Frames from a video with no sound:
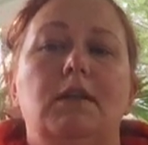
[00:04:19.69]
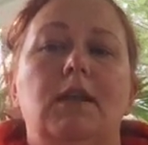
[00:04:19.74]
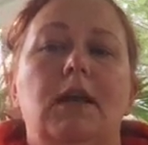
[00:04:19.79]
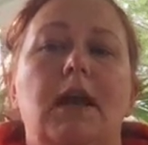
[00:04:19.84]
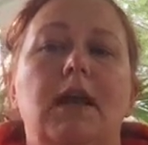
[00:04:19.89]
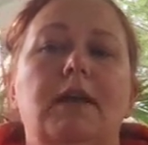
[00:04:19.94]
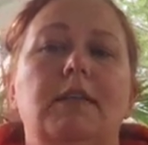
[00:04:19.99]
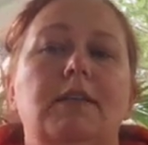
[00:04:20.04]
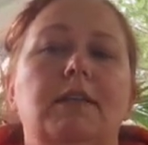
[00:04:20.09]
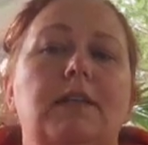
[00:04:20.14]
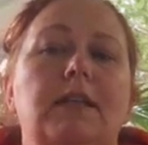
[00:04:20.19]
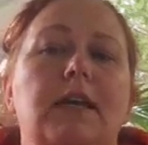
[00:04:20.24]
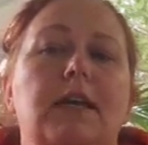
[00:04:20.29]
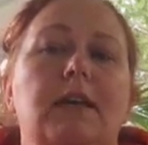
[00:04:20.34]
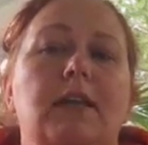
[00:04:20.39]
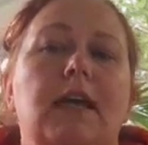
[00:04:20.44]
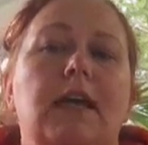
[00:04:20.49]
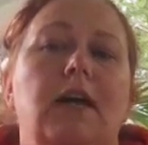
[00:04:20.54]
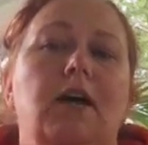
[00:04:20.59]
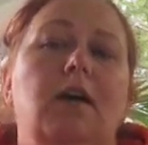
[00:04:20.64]
I see it
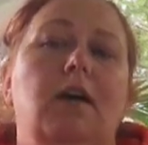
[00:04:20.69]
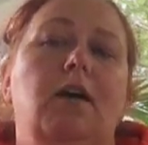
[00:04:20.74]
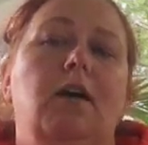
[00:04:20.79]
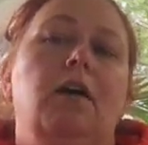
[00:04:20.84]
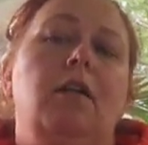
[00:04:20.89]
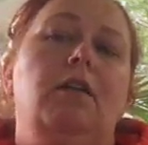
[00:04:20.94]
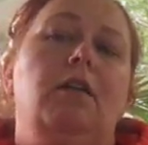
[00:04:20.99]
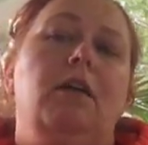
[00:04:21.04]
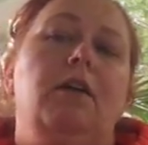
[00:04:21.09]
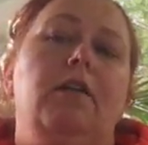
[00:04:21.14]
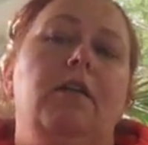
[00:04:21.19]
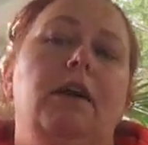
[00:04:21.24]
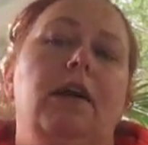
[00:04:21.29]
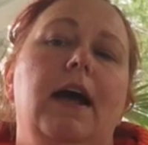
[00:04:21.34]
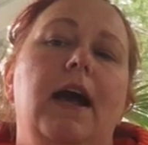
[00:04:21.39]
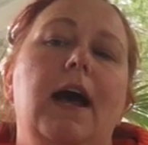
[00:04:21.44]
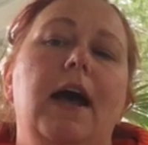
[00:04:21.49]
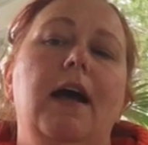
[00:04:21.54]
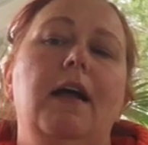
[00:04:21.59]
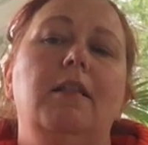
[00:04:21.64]
like along the
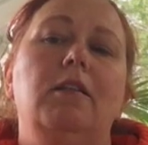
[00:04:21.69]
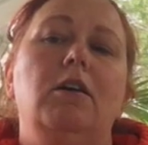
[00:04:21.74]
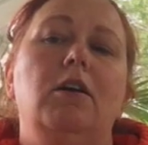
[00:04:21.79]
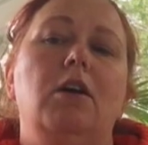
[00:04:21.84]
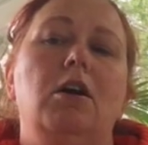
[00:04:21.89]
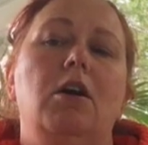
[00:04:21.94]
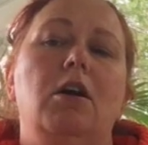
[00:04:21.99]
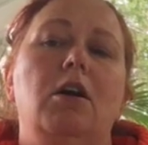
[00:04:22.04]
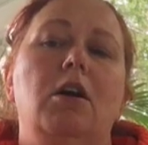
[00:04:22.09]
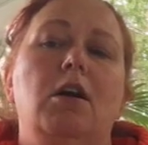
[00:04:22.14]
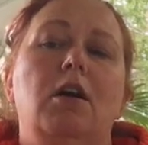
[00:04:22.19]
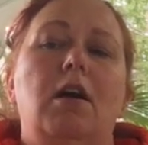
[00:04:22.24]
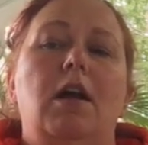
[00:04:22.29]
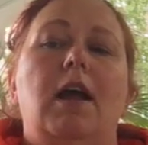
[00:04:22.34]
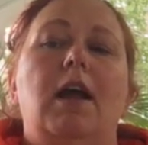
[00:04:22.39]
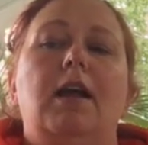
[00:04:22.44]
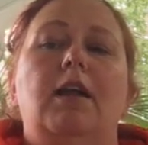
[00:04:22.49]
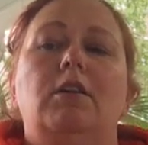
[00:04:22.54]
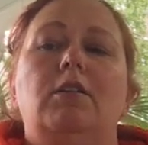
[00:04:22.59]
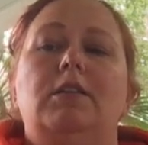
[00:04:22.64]
collar.
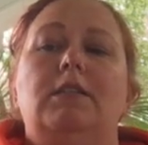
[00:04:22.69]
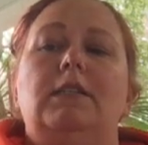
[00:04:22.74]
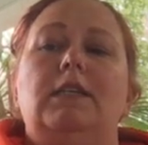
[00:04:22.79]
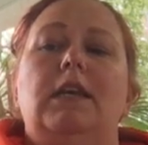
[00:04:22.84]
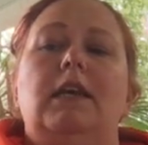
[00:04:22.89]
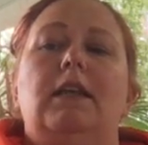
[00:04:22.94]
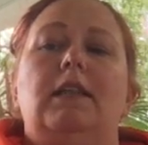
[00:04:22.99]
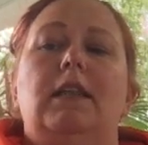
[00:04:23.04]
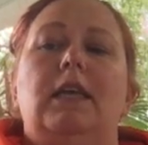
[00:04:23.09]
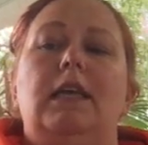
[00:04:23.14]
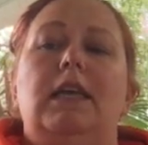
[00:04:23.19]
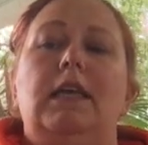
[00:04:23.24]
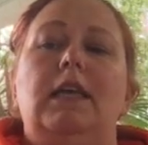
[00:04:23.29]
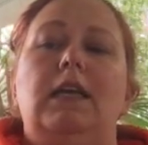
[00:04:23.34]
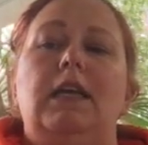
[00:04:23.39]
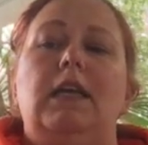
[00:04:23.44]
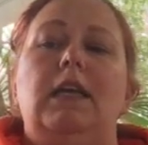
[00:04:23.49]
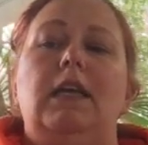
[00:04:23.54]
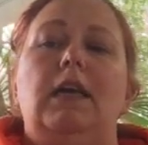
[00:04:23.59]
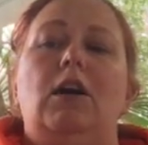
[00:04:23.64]
I could see it like
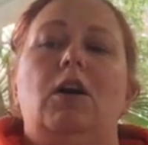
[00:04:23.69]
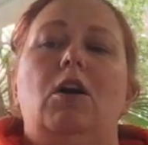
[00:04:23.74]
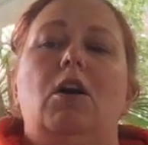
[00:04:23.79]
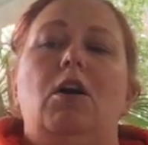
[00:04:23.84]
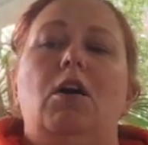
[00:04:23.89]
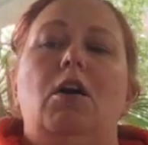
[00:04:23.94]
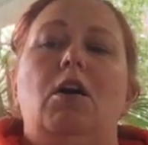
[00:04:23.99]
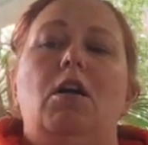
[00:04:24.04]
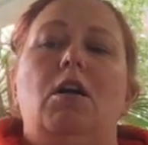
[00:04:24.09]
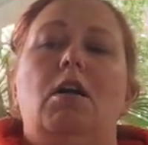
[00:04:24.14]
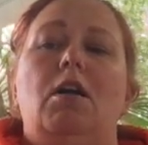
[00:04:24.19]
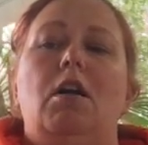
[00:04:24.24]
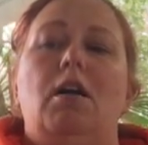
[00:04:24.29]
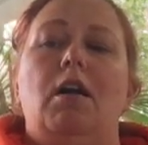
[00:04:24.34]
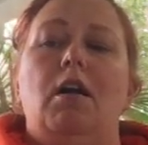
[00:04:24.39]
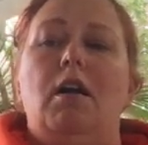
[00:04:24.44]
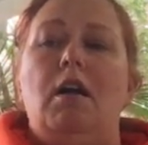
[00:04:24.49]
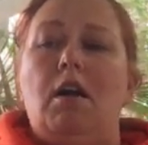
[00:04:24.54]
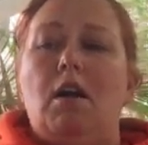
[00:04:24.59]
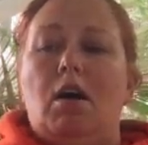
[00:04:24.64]
here,
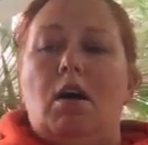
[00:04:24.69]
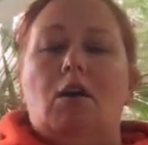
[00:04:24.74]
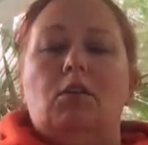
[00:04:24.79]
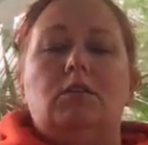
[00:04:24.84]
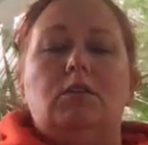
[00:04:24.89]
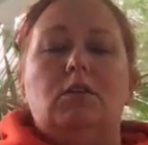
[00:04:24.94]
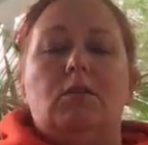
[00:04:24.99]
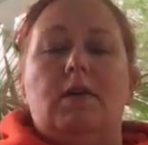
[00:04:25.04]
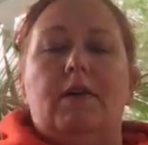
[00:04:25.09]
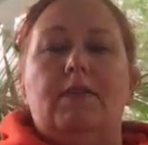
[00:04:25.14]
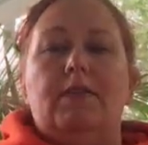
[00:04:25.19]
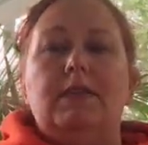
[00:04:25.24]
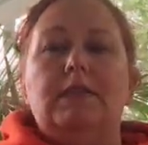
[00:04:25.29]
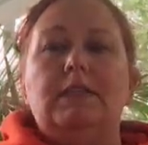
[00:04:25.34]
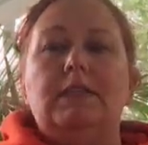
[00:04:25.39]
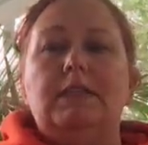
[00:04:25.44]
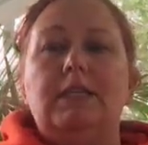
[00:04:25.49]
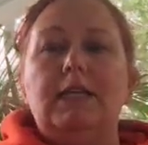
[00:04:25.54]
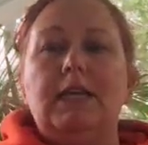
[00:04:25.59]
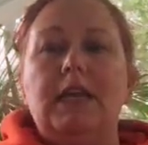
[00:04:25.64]
also on the
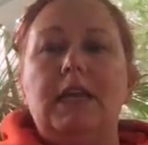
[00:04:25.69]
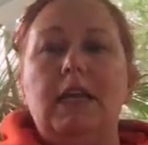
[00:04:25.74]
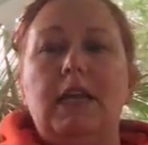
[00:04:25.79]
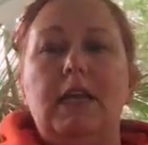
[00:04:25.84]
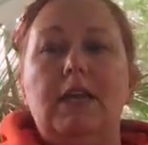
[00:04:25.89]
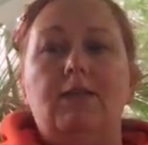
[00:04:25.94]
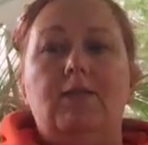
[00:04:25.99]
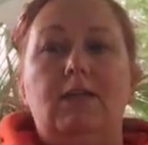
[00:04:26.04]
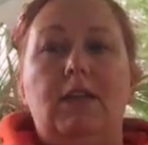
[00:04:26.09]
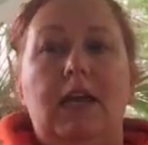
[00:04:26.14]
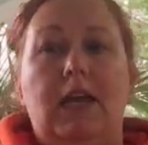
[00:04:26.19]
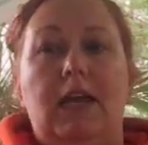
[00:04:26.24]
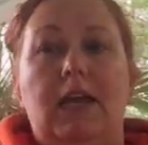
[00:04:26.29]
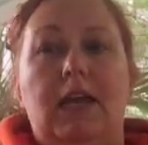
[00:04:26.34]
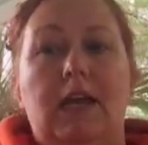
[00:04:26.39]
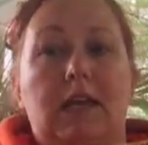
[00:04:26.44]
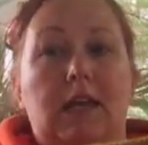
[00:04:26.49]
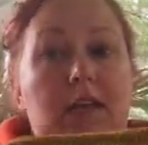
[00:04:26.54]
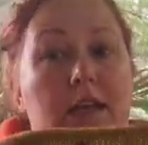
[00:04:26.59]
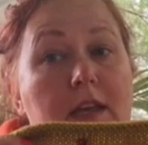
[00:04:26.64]
sleeve. Like
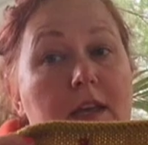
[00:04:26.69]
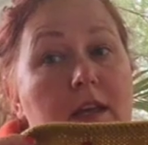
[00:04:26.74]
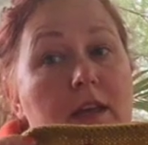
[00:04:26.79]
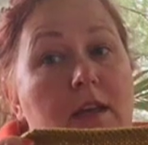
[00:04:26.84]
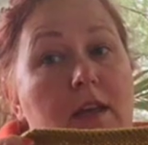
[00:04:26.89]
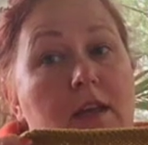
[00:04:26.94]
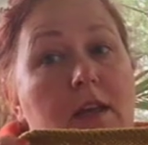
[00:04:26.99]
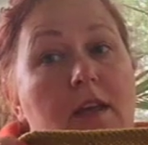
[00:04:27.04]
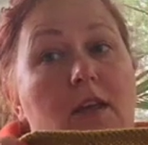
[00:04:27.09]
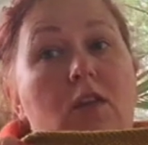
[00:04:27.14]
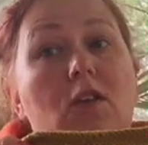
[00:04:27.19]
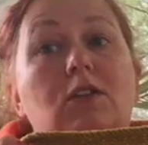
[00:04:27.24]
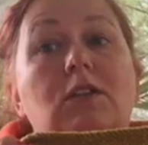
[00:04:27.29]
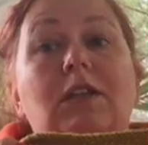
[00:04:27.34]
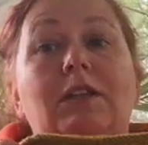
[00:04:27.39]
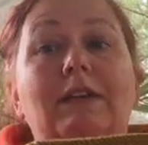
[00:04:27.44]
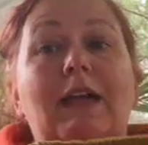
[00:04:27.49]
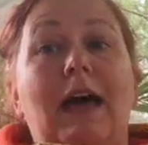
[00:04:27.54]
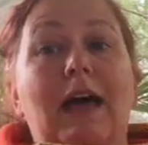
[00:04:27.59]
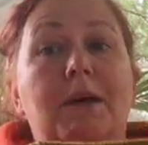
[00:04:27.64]
there's a
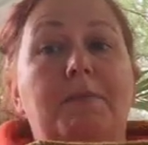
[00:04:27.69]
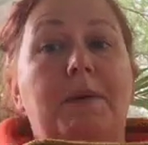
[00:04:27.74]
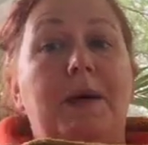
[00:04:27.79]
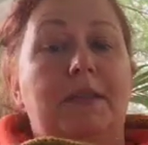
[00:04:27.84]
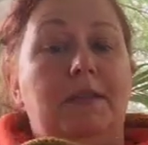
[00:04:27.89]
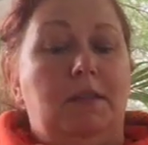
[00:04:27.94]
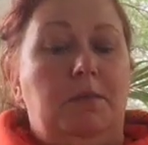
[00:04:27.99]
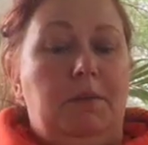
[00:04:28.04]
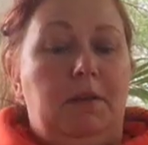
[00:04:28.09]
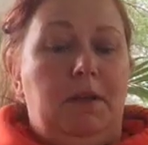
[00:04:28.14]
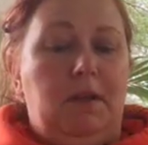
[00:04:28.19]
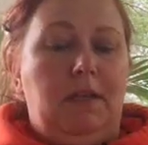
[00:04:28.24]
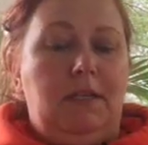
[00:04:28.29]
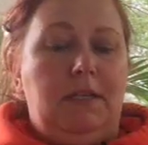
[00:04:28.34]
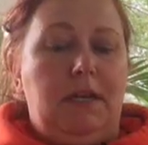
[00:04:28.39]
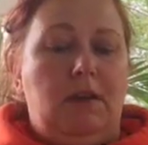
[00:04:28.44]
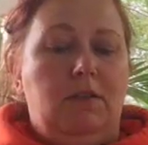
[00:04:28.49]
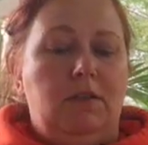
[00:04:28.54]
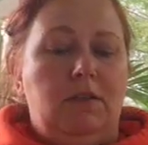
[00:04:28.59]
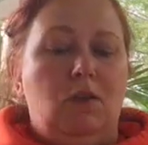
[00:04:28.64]
lot of possibilities
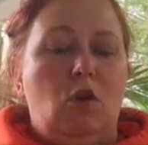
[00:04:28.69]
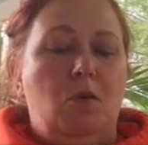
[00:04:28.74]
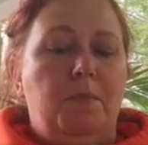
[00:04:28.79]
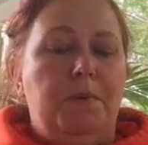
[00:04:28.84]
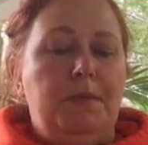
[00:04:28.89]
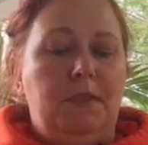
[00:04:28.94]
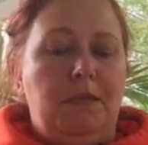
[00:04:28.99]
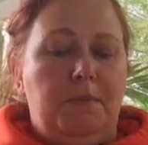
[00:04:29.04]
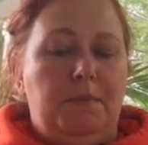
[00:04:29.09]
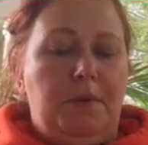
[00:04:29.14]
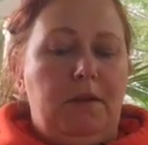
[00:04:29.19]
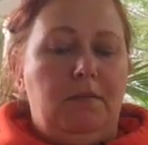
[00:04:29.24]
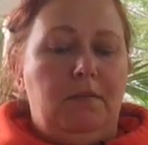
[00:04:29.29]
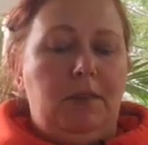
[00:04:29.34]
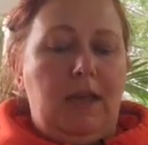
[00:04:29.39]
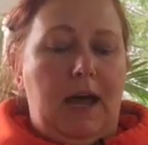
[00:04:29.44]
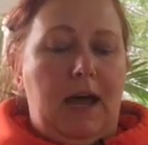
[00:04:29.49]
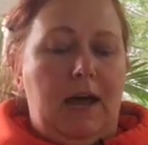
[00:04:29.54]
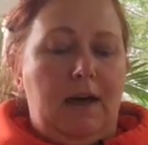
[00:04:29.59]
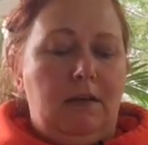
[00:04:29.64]
now. This opens up a
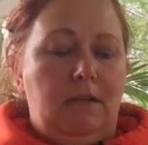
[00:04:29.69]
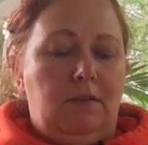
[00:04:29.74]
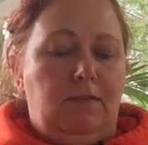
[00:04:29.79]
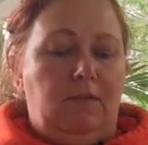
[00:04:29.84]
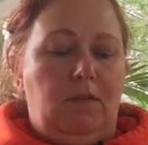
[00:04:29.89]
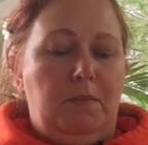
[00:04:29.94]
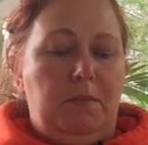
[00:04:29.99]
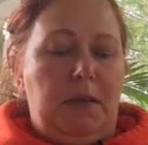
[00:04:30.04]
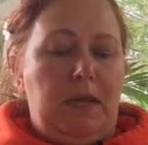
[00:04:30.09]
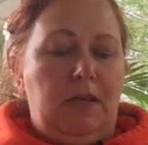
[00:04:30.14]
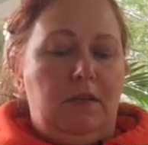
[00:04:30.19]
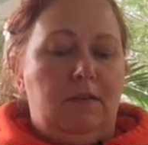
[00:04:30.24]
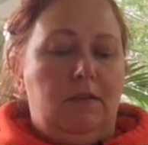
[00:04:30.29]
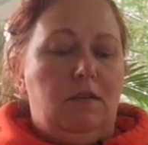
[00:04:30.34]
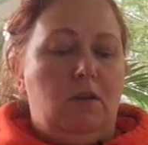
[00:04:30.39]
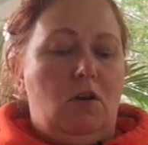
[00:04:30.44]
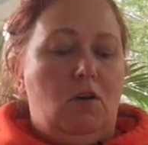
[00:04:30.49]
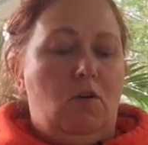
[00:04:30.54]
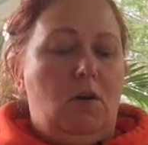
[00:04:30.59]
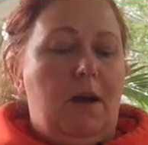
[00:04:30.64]
lot for me.
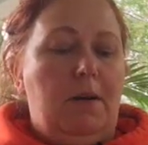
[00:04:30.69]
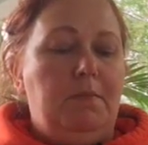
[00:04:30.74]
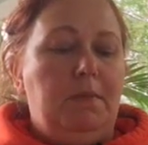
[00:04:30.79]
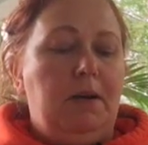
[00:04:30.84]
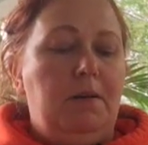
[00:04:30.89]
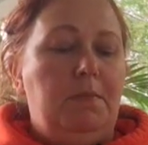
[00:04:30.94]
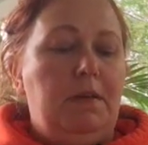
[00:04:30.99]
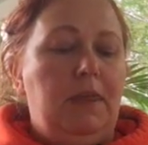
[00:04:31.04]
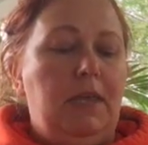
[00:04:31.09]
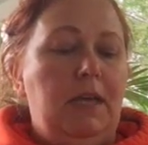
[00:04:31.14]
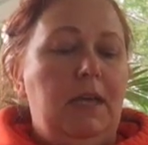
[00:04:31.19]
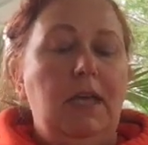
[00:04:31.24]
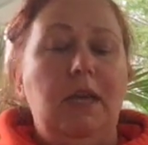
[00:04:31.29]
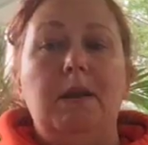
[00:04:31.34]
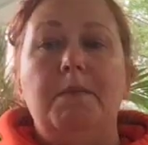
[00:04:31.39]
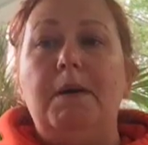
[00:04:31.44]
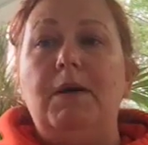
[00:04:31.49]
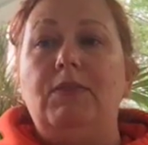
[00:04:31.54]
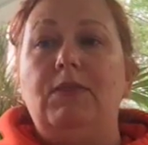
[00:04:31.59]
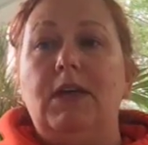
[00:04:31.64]
So I'm going to be thinking
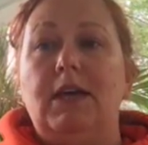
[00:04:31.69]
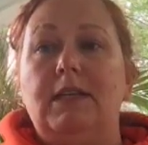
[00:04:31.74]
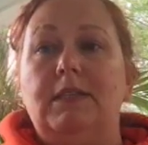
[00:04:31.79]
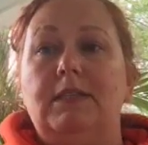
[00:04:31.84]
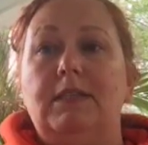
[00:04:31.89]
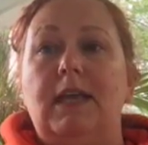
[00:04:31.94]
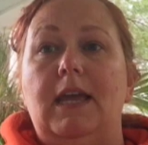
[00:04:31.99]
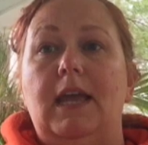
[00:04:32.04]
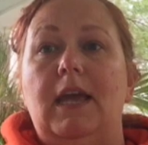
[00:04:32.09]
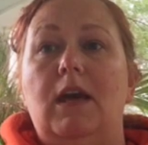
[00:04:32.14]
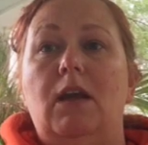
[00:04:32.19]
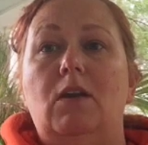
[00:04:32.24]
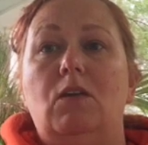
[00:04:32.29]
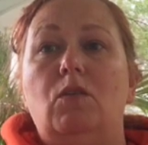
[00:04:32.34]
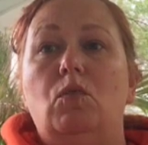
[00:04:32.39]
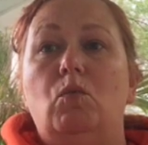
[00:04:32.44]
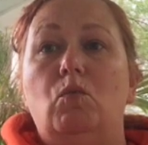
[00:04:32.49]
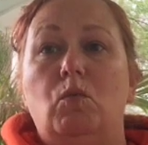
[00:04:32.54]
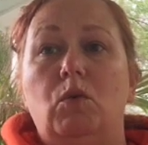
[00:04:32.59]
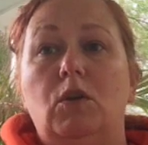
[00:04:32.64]
about this, and
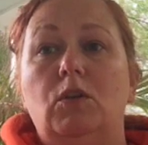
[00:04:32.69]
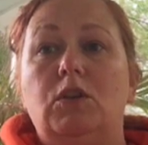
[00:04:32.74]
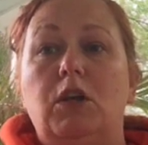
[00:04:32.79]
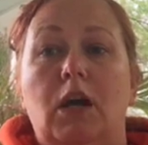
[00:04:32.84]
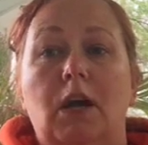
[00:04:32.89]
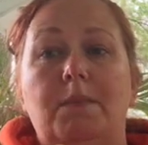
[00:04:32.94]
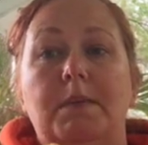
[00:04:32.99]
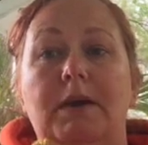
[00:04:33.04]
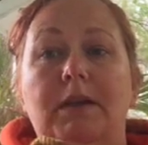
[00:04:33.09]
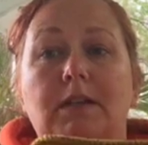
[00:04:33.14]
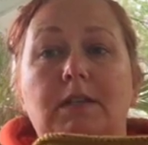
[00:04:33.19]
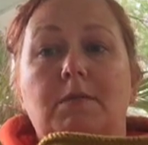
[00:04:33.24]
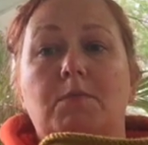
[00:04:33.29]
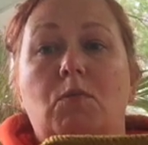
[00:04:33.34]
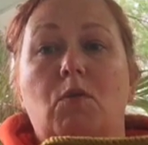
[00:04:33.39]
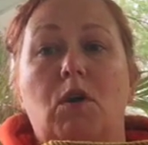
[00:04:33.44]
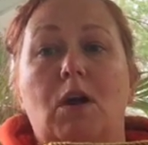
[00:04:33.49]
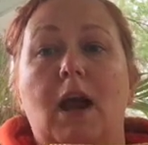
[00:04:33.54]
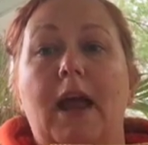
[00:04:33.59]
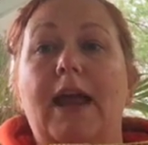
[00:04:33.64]
we'll talk about it some
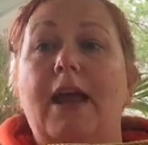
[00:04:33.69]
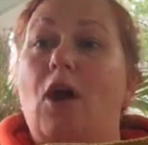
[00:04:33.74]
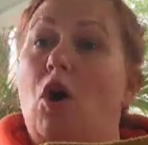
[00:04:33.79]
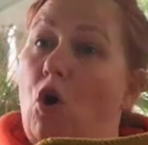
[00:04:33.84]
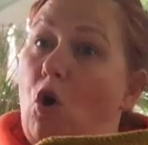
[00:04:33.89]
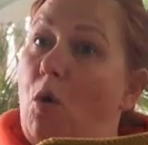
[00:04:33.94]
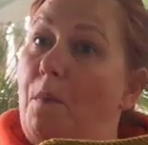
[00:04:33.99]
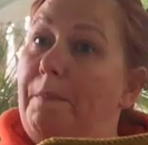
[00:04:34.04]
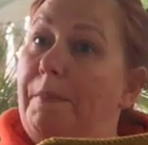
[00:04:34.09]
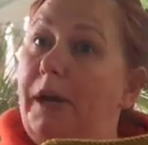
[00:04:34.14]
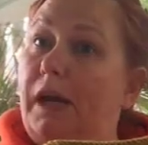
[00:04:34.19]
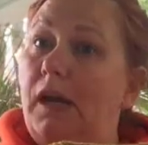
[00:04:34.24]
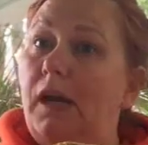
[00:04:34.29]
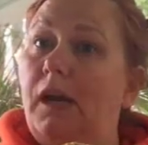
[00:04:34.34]
more, I hope.